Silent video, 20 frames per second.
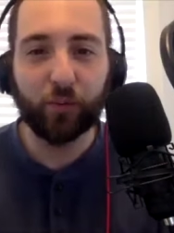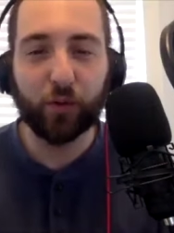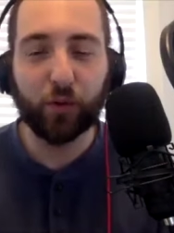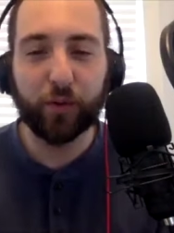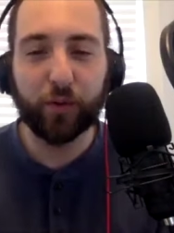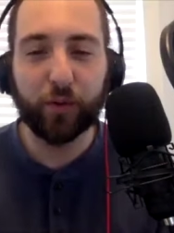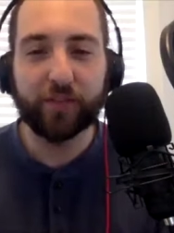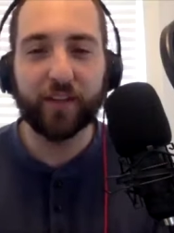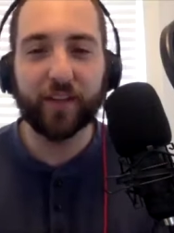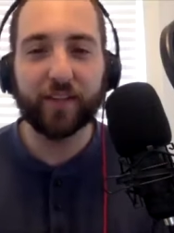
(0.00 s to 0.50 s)
where
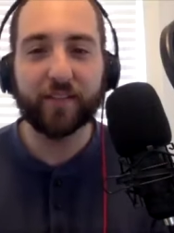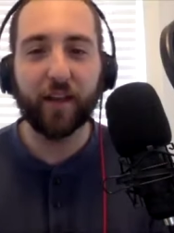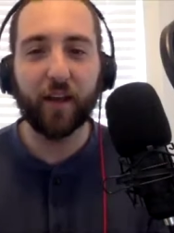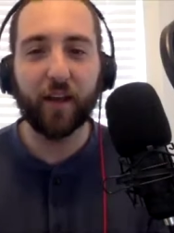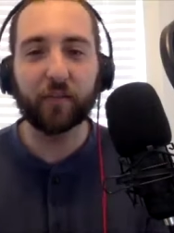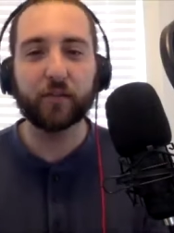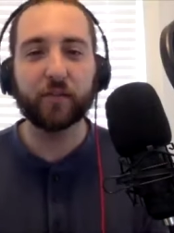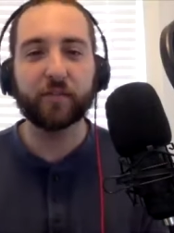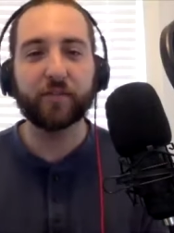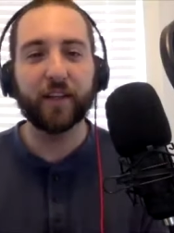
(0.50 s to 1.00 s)
we seek to
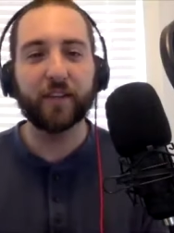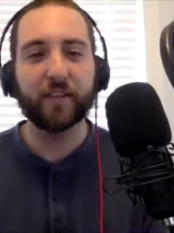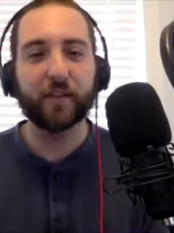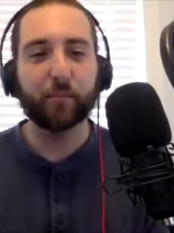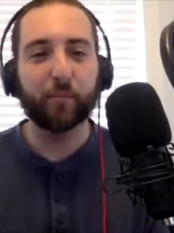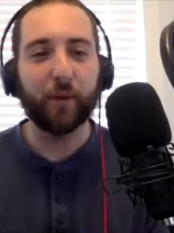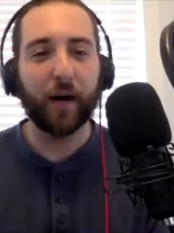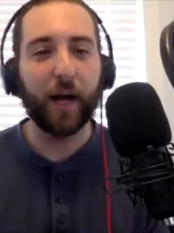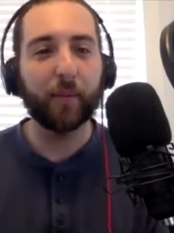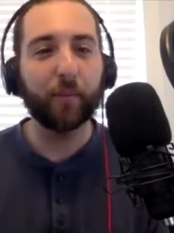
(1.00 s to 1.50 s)
elevate the
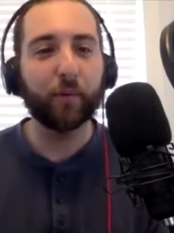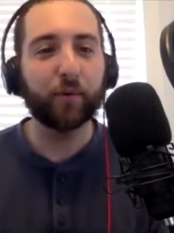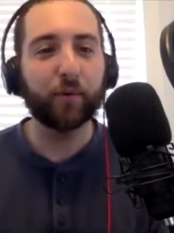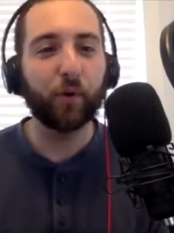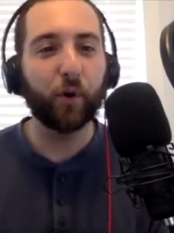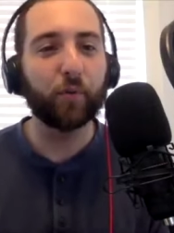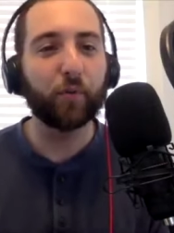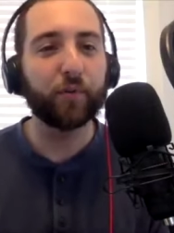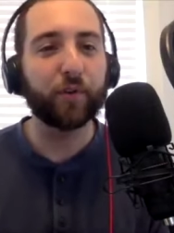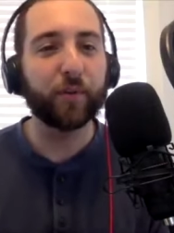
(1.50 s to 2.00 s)
Bible
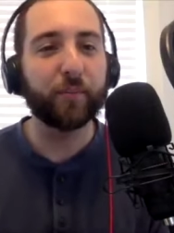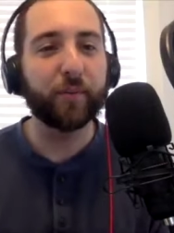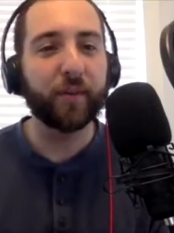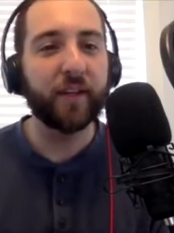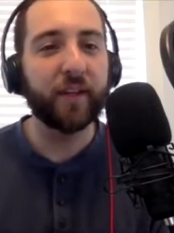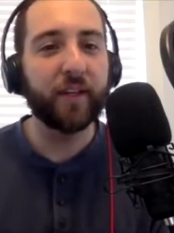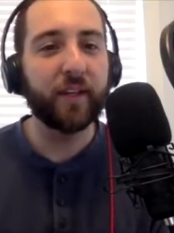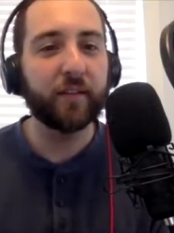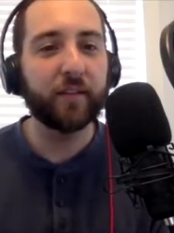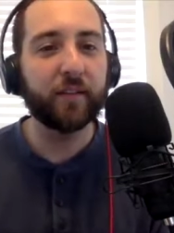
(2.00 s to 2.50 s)
over
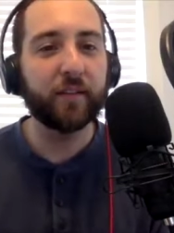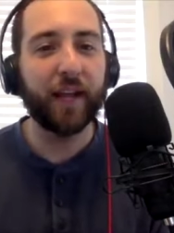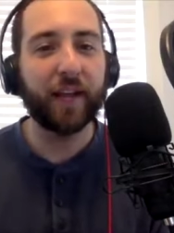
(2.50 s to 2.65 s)
opinion,